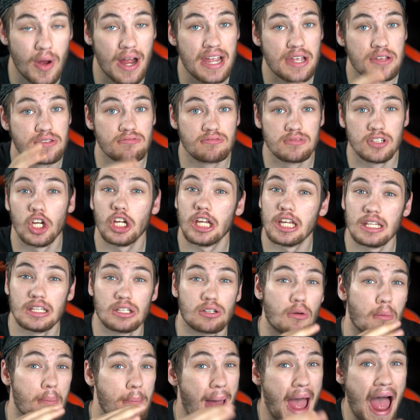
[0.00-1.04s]
why he's looking a
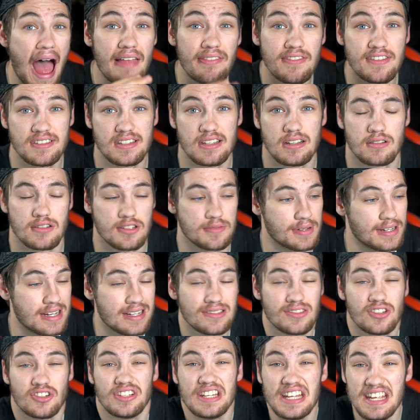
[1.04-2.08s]
little bad this year is
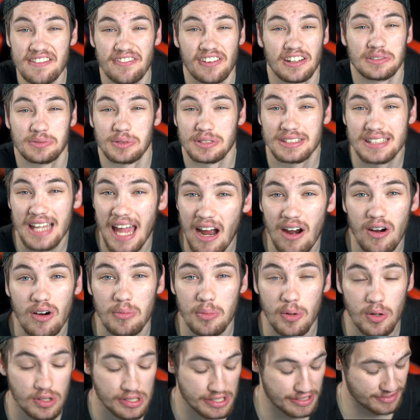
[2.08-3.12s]
because their defense was
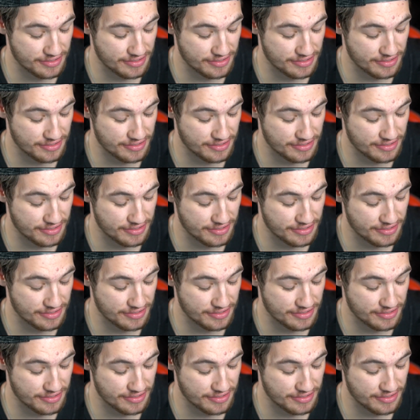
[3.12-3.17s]
terrible.